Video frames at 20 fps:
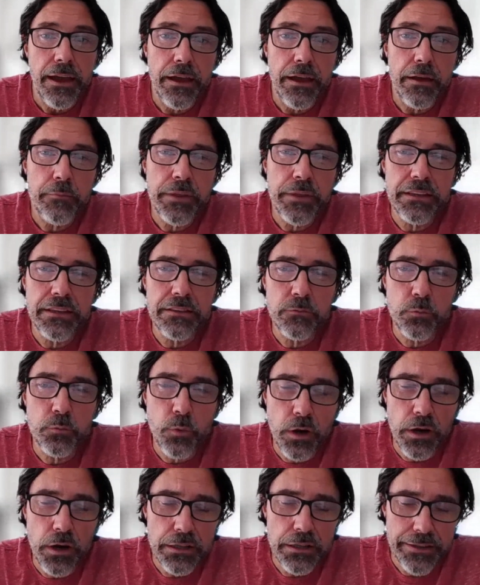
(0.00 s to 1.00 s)
In
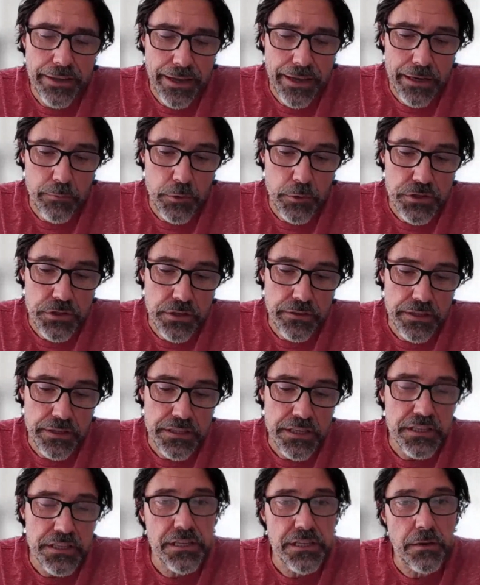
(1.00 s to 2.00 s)
wild animals, and
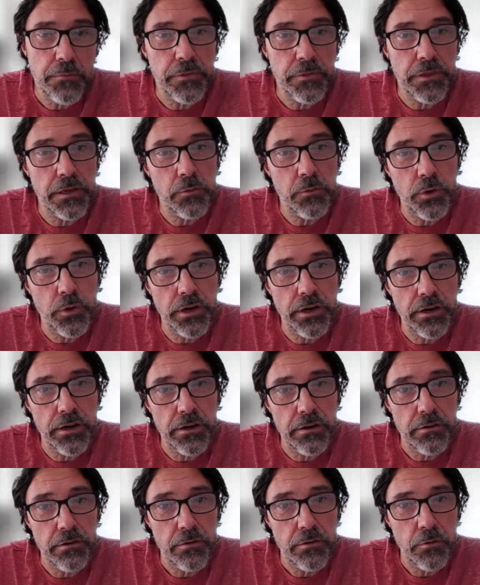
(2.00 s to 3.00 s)
this is something
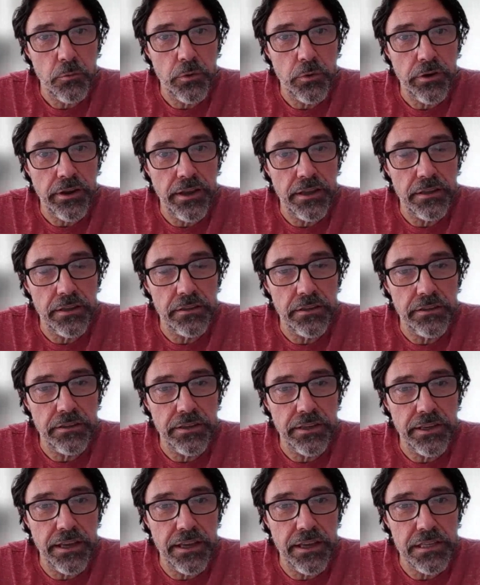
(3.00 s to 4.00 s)
where
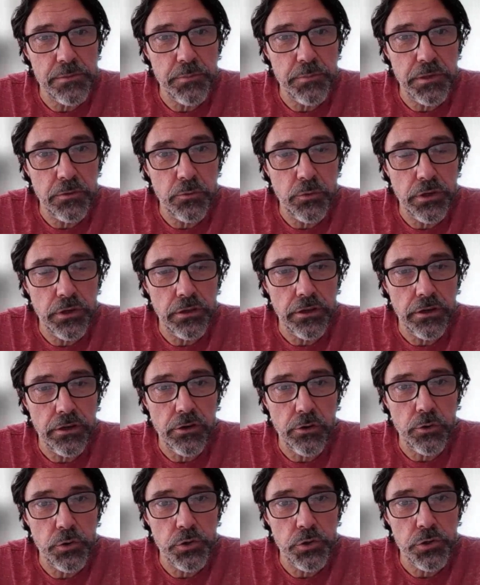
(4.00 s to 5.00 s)
NDD has been really
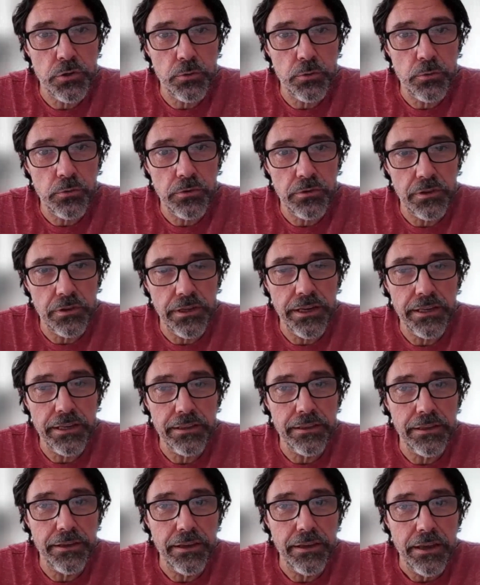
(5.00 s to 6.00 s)
crucial
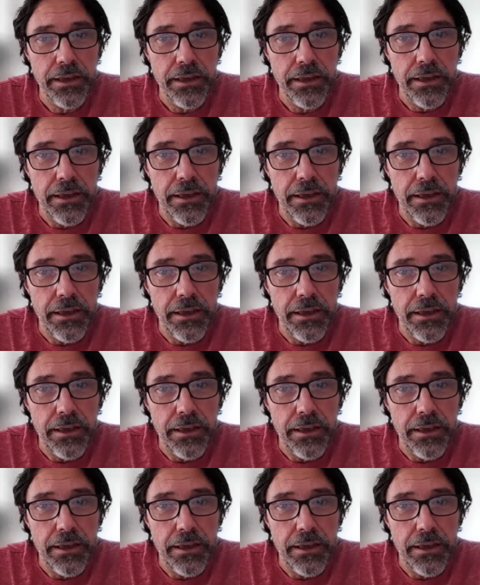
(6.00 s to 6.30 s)
lately,